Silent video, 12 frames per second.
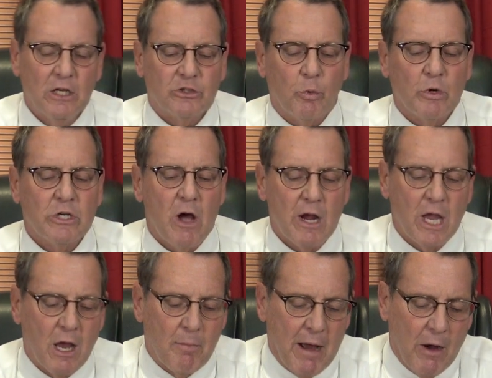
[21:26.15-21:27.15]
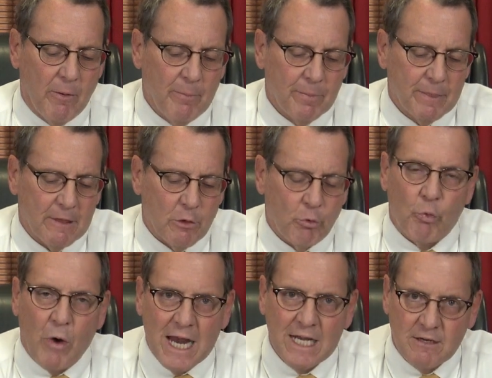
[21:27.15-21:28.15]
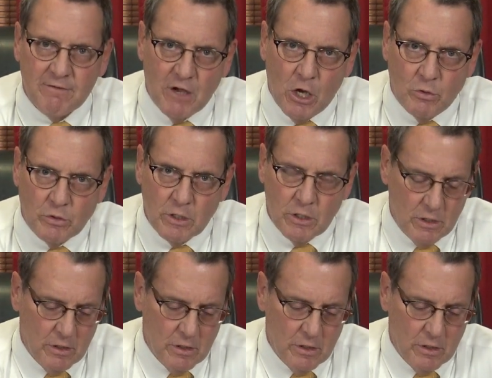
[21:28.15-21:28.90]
So we're talking about the right to vote,